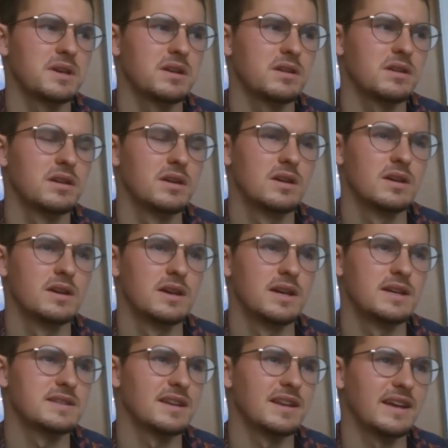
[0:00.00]
mean,
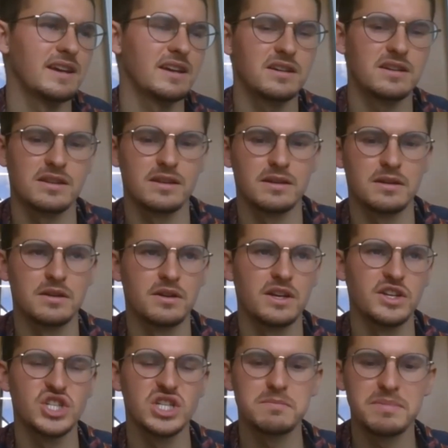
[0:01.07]
is it like
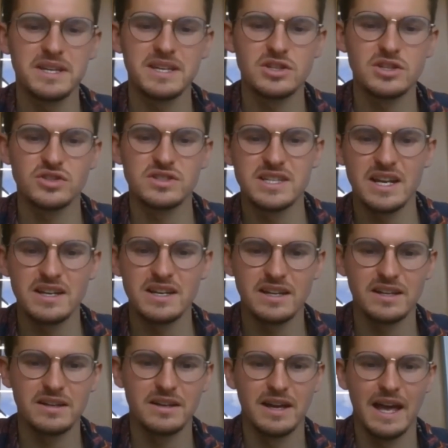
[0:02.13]
GPs are
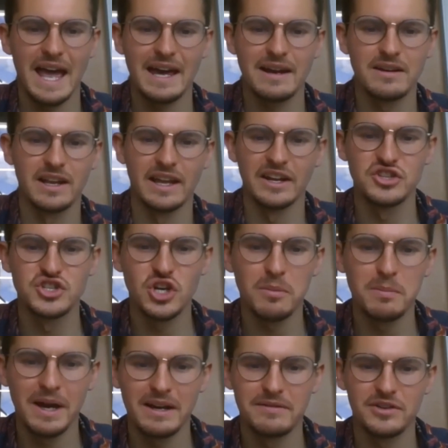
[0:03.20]
sending like
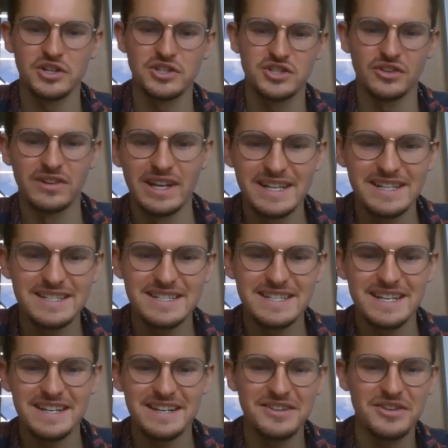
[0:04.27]
job adverts on
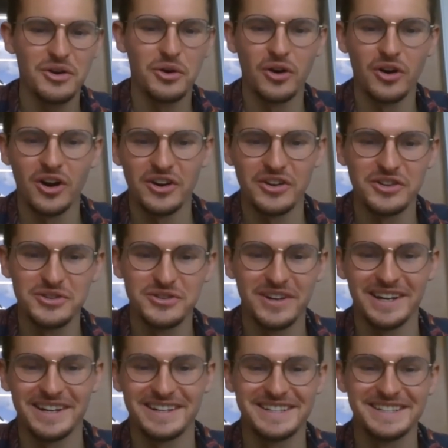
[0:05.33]
LinkedIn, or are you
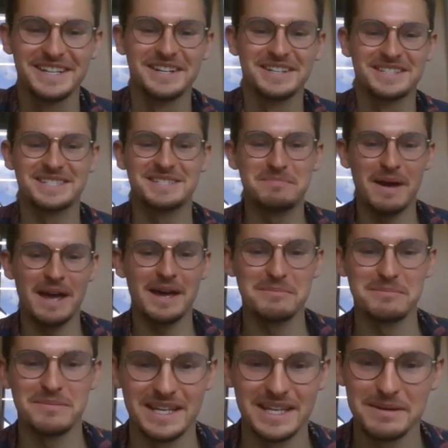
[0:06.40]
like
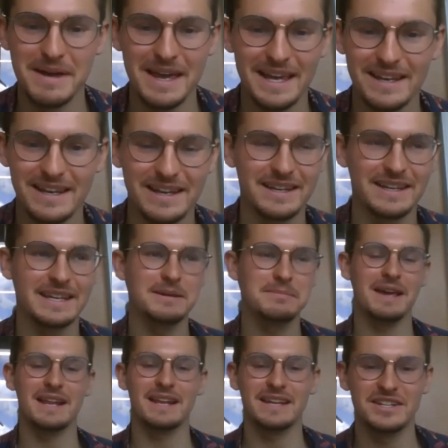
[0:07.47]
spam
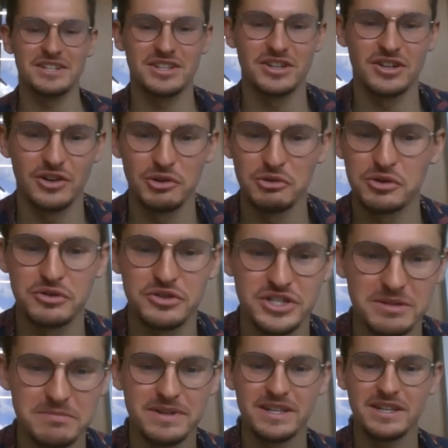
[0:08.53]
emailing your local
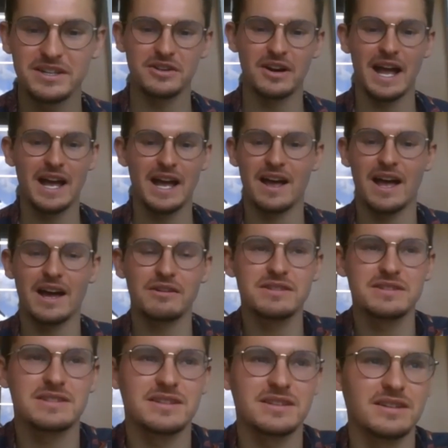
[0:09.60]
GP, or how
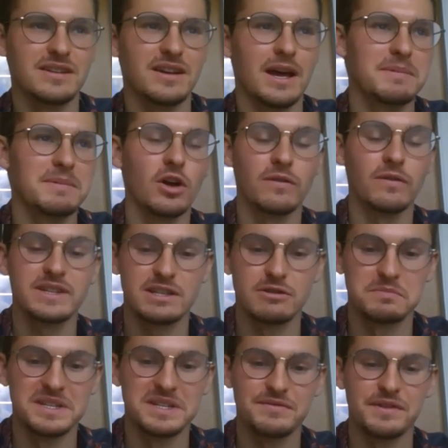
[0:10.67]
does I mean,
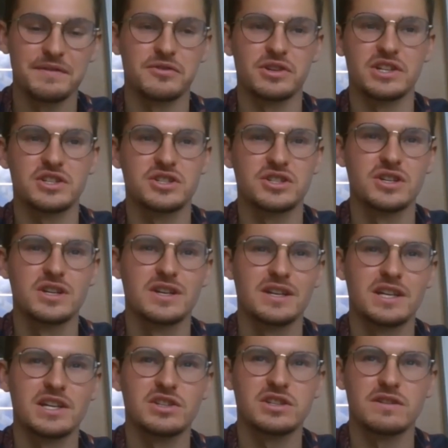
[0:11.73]
obviously it would be different for each
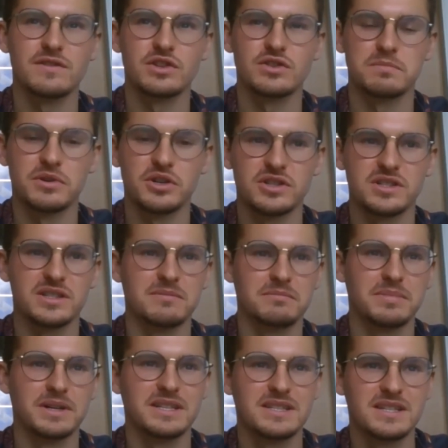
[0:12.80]
individual
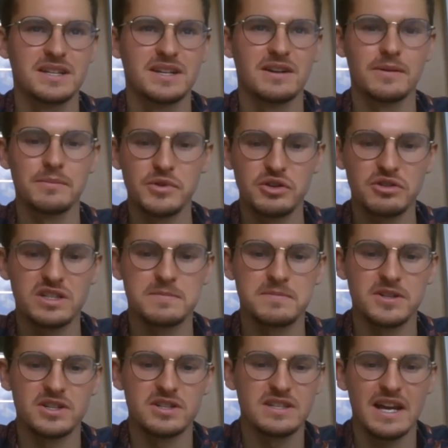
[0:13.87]
person, but from your
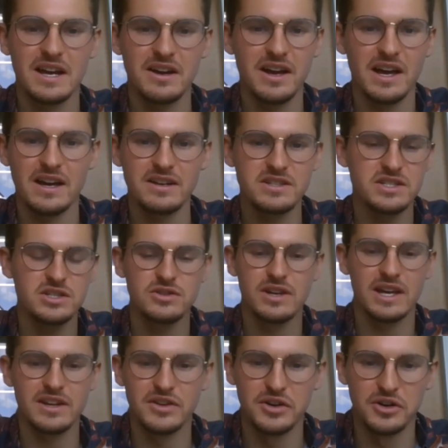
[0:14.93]
experience, how did you
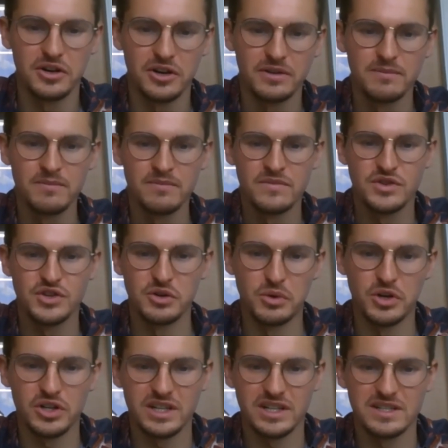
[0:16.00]
get your
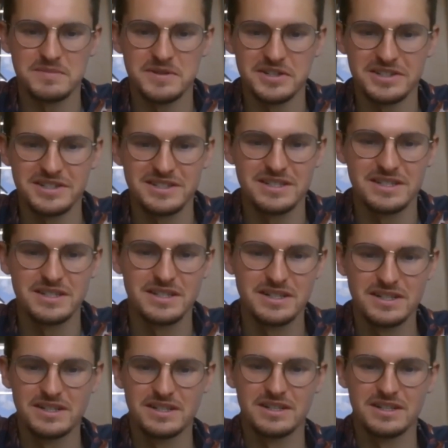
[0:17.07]
work experience?